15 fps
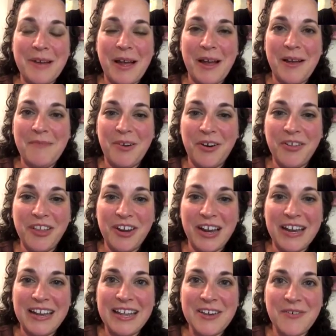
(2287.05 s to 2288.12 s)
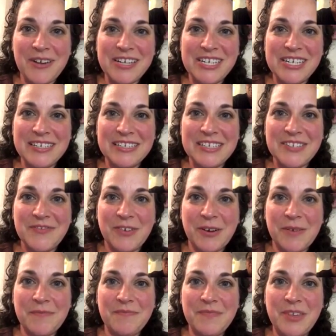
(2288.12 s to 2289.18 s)
are there any questions
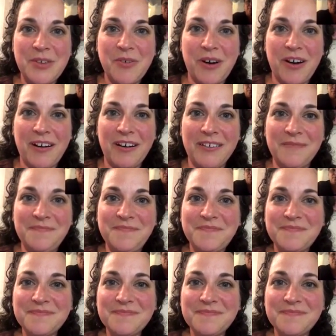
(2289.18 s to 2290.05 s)
from you all